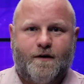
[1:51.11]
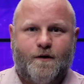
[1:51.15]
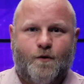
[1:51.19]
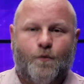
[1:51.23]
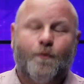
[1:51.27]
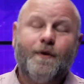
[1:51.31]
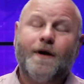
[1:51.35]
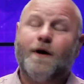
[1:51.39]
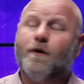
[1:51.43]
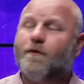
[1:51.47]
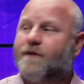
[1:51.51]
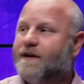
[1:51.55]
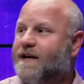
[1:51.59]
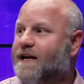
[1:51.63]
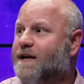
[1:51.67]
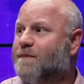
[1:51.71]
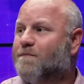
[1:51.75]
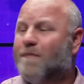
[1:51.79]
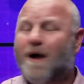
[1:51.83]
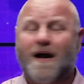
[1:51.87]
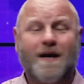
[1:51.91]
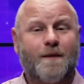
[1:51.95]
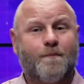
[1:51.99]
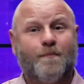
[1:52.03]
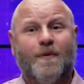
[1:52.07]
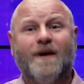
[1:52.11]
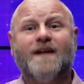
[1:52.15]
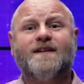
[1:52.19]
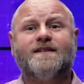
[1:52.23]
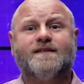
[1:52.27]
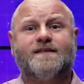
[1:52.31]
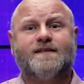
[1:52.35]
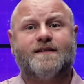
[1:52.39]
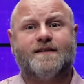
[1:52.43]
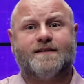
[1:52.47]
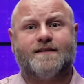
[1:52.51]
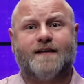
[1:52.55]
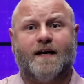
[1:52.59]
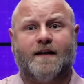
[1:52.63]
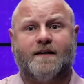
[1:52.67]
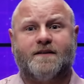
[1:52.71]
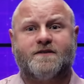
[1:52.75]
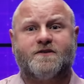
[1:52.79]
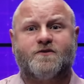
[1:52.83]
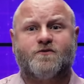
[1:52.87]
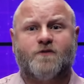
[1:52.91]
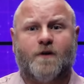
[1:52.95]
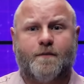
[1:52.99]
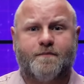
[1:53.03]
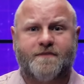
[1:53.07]
We don't need Mike Pence to tell us
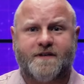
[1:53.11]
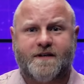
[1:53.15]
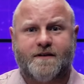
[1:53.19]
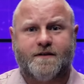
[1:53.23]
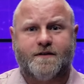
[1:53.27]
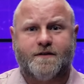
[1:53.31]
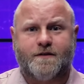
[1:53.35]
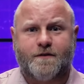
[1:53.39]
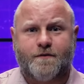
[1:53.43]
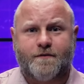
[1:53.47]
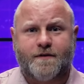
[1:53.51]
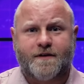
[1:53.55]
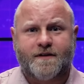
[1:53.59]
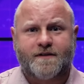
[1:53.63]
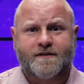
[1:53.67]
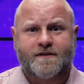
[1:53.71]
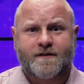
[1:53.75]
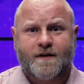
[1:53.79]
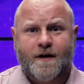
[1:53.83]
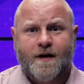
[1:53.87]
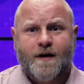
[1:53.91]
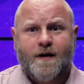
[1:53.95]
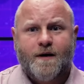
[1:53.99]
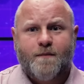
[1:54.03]
Trump didn't do this